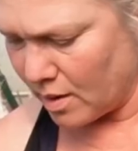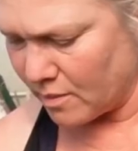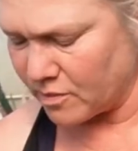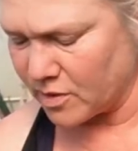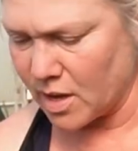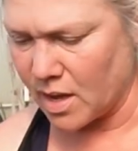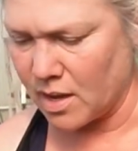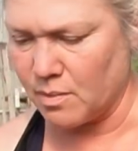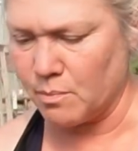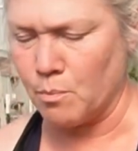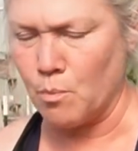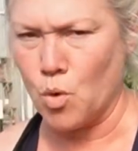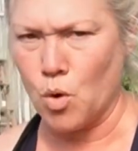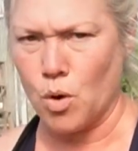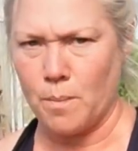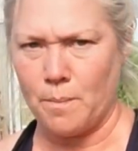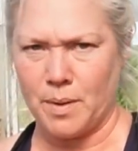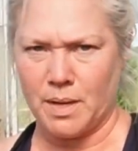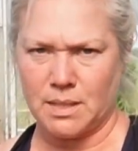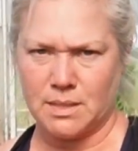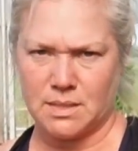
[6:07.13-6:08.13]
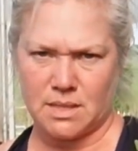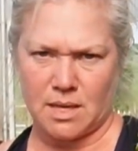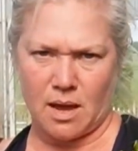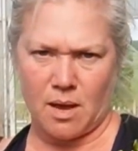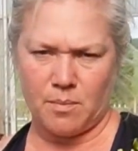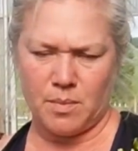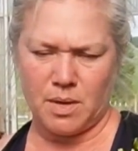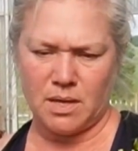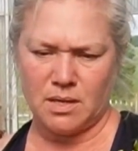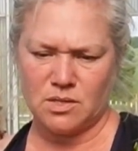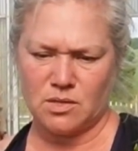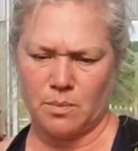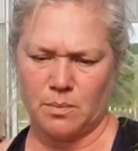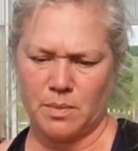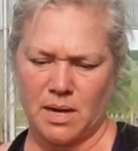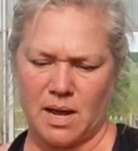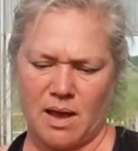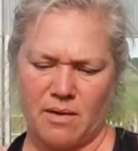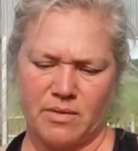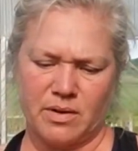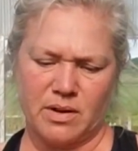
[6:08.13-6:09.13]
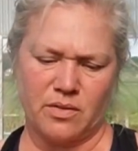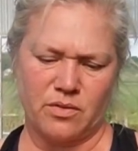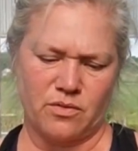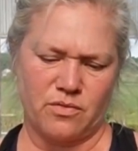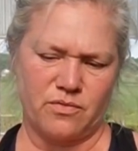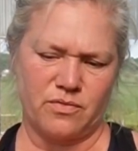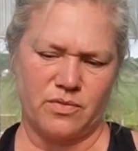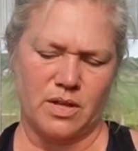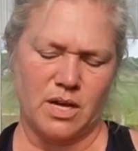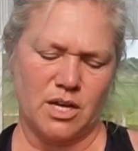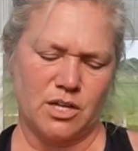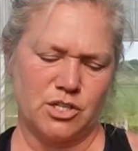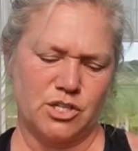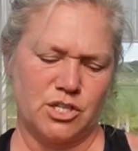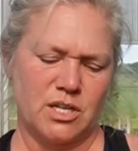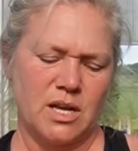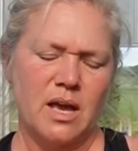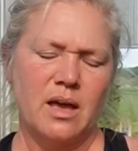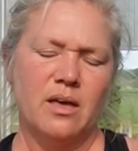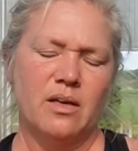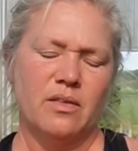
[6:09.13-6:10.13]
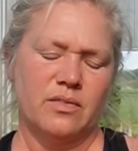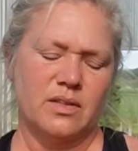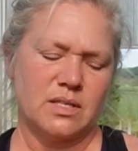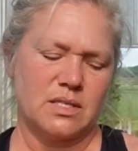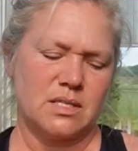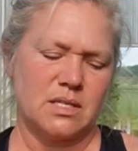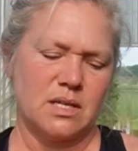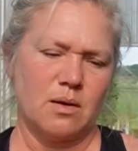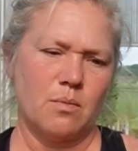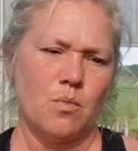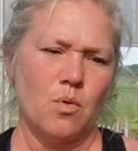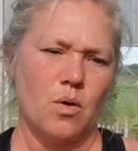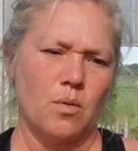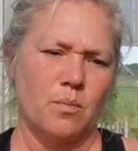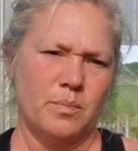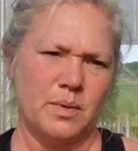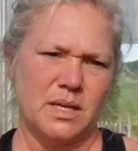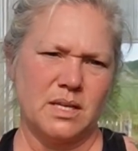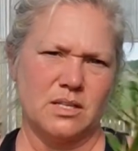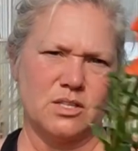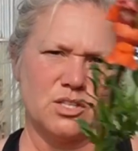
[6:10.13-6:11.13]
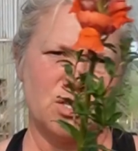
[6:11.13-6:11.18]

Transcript: I've got more buds coming, so I'm going to have another flush. The stem won't be as